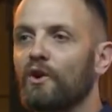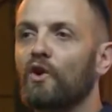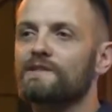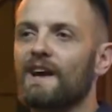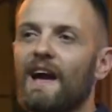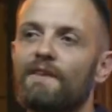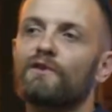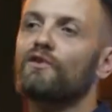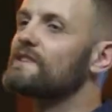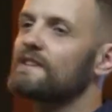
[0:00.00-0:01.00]
Because I
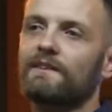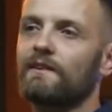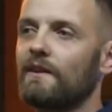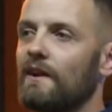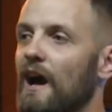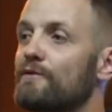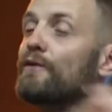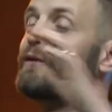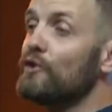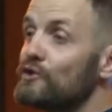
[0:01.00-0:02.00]
haven't risen. I've
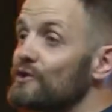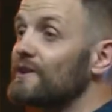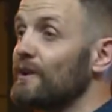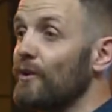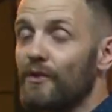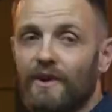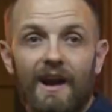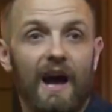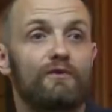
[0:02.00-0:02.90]
refused to deal with it.